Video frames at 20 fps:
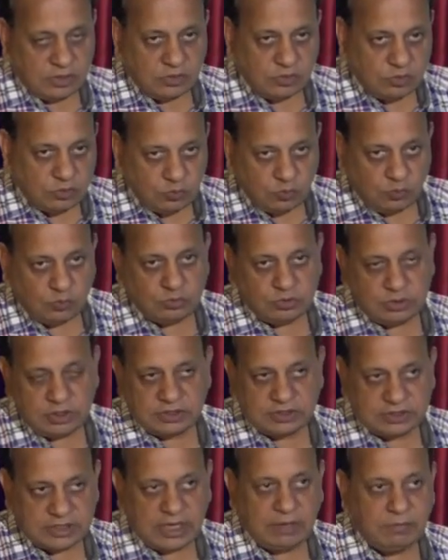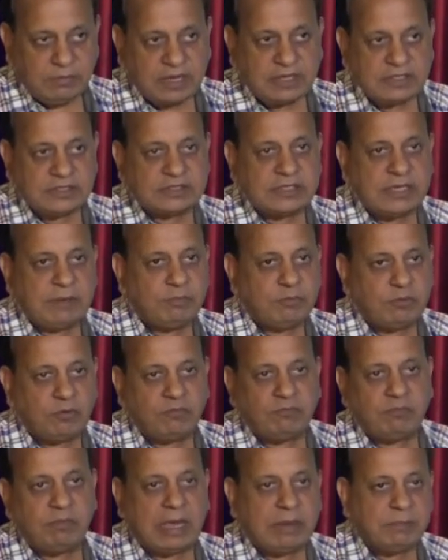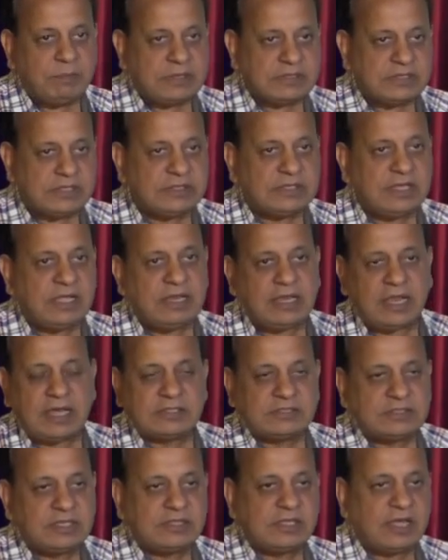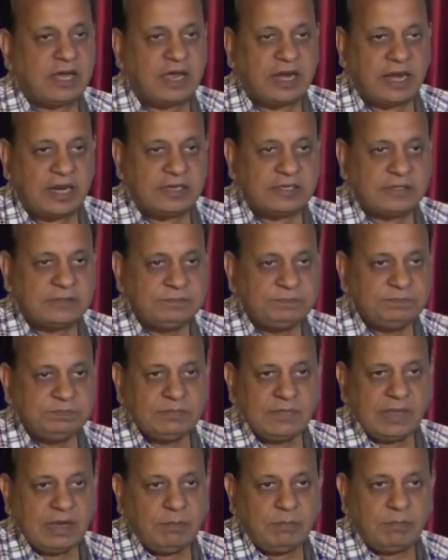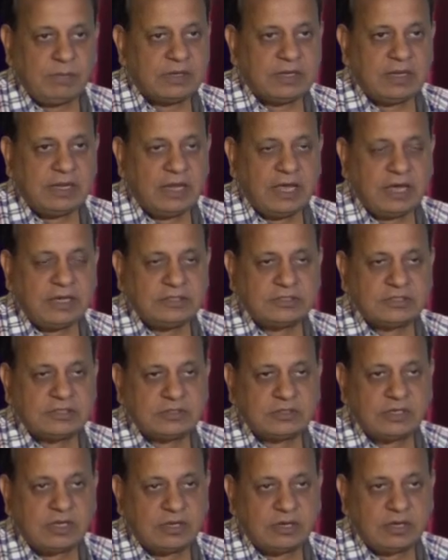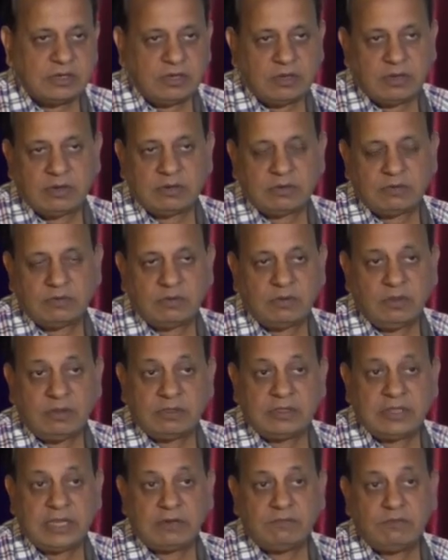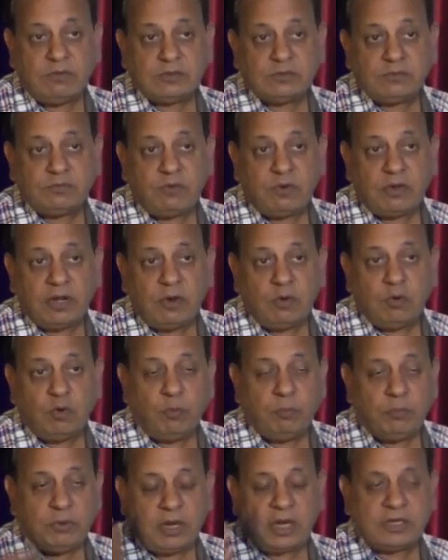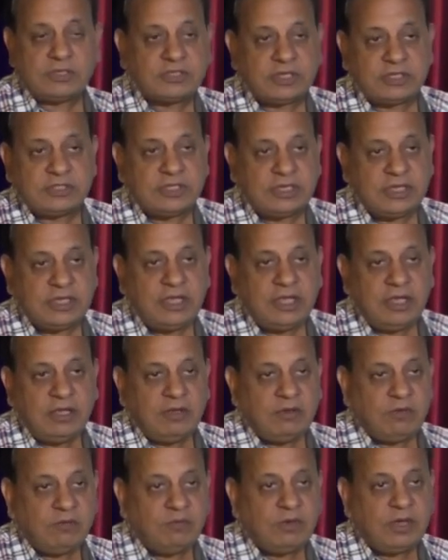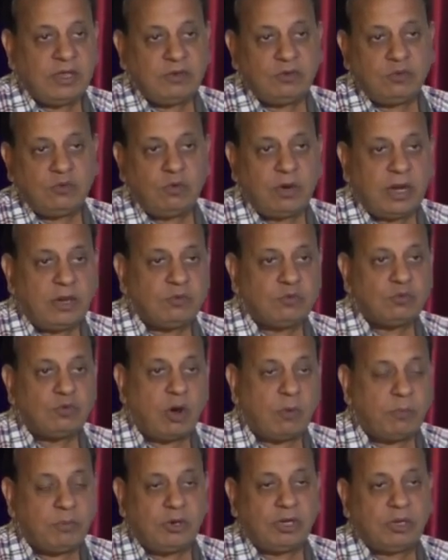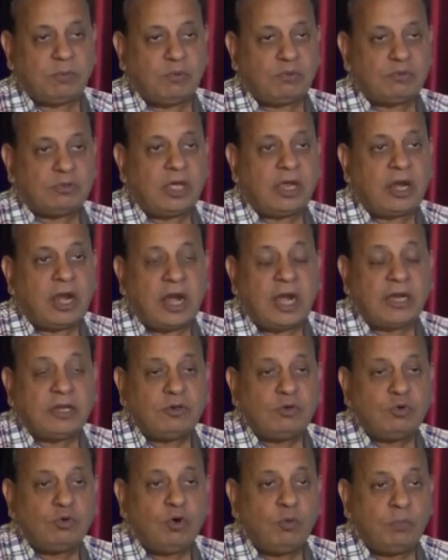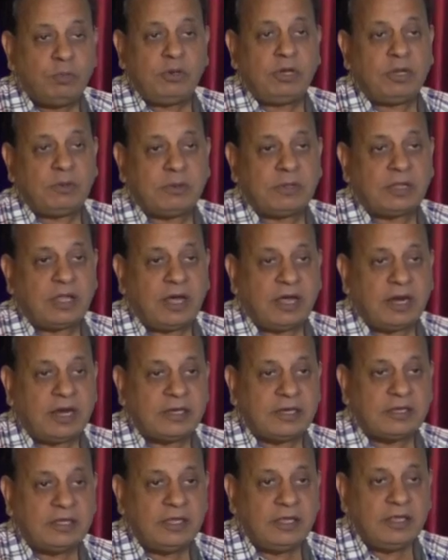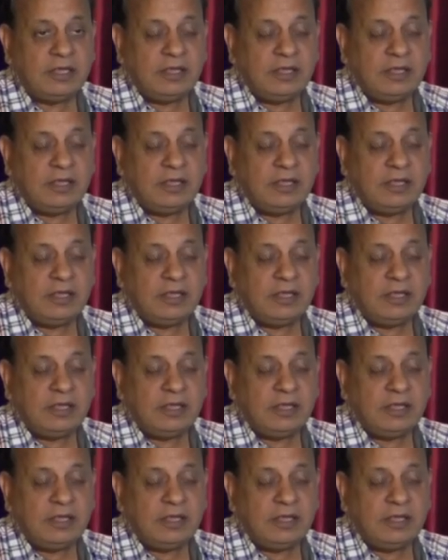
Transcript: used the same concept of bypassing the lungs and the heart, but lungs, that was for a open heart surgery where you had to operate upon the heart and open up the heart.